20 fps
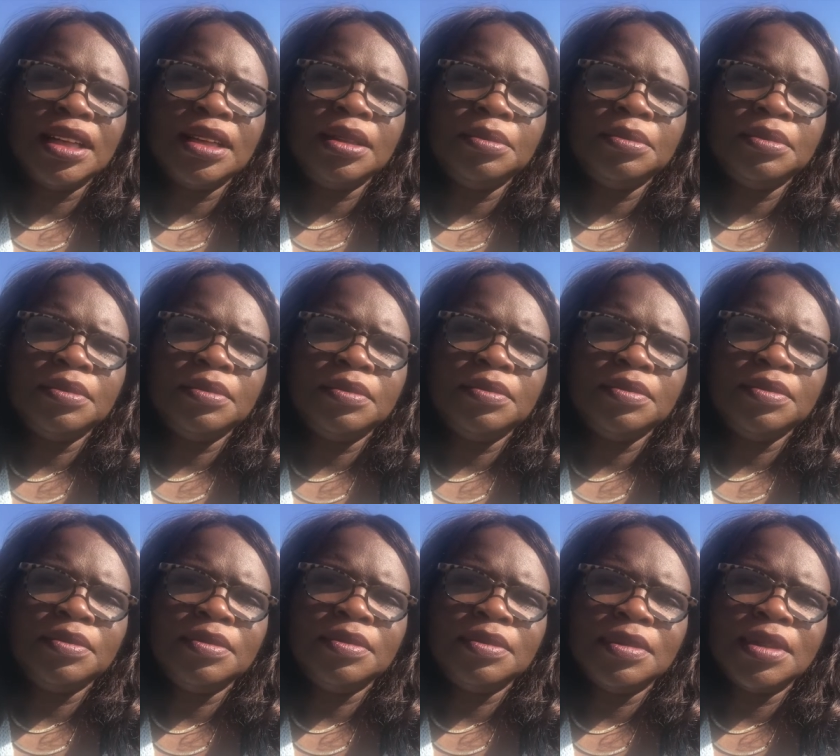
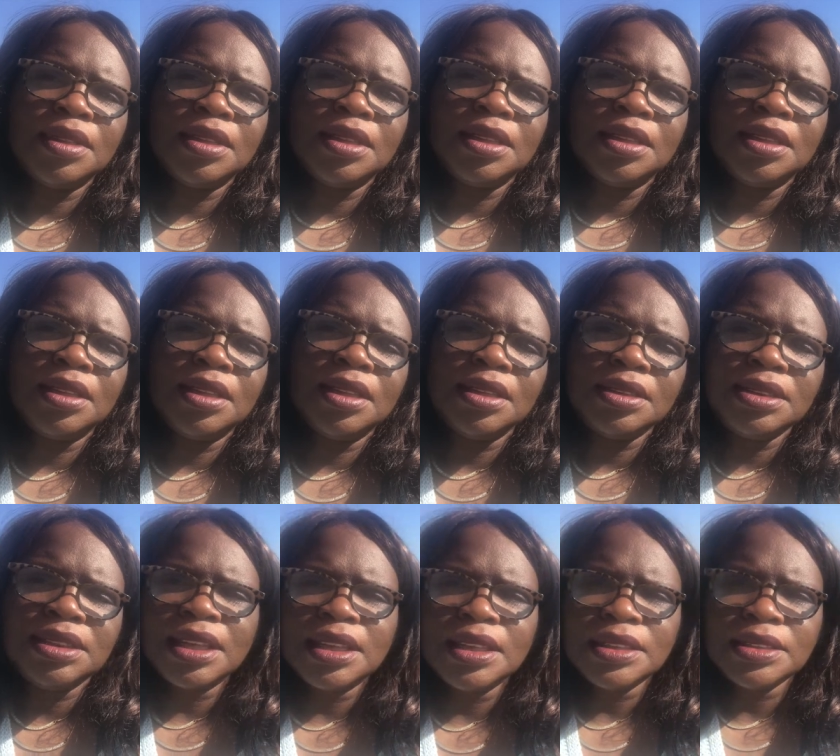Um, it
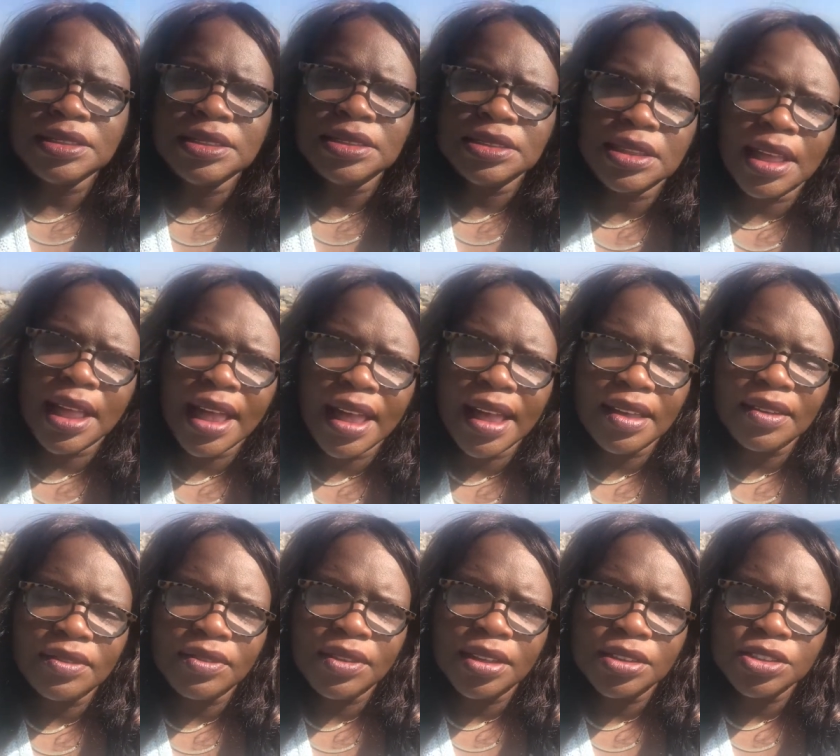does
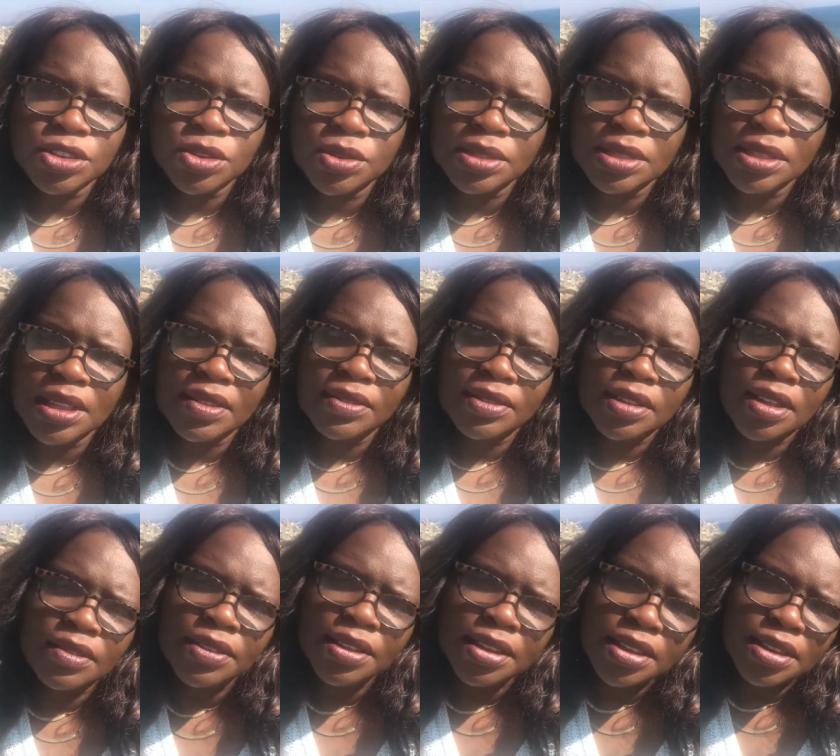have a certain level
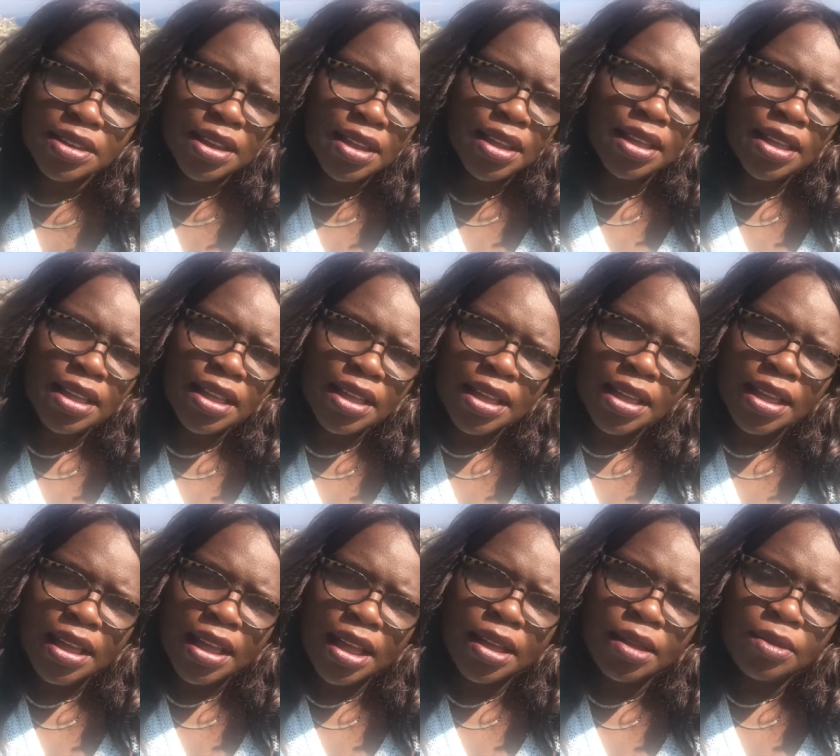of it
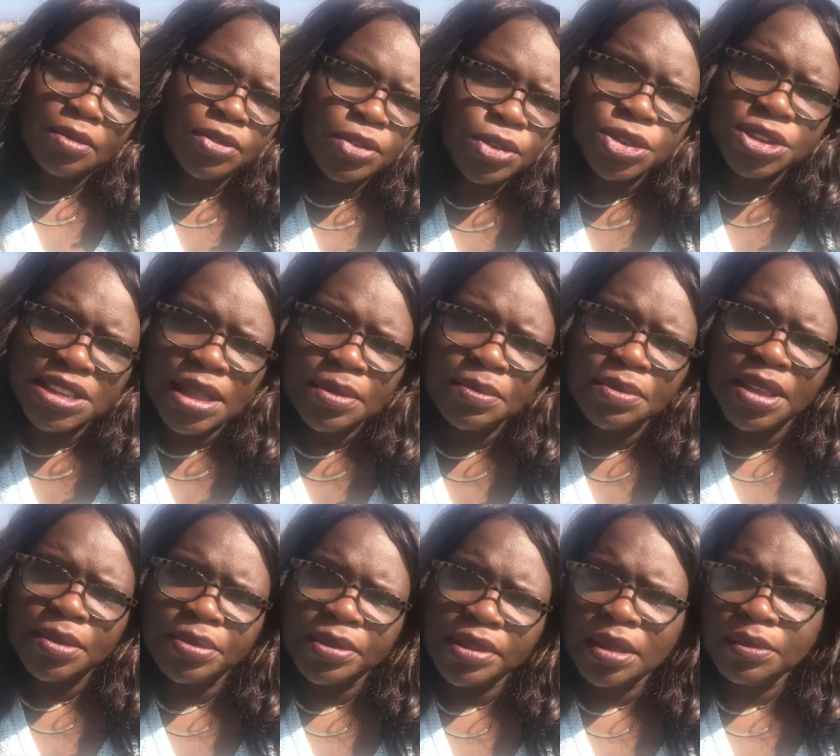um, for some
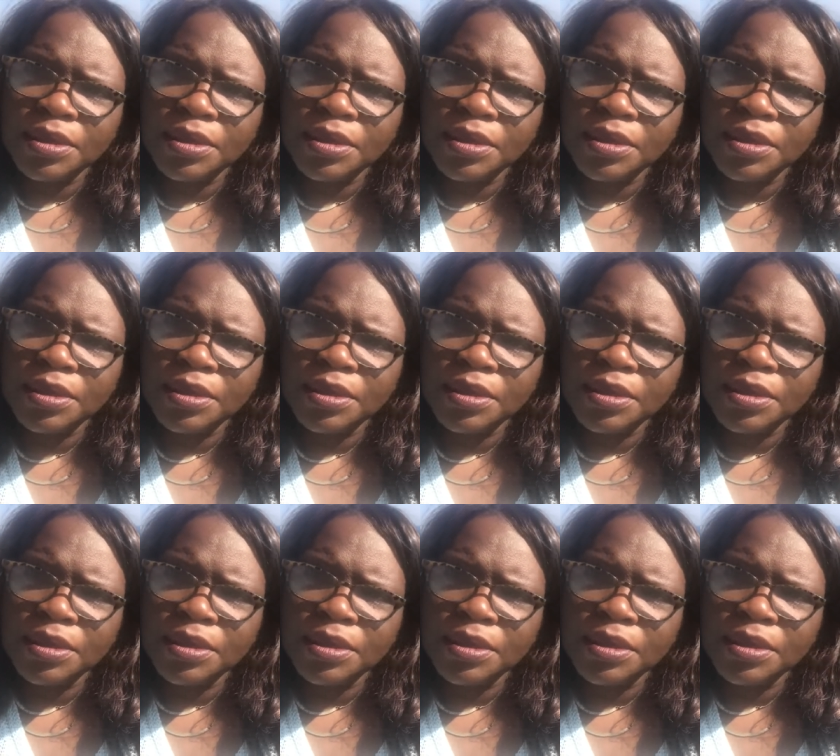people.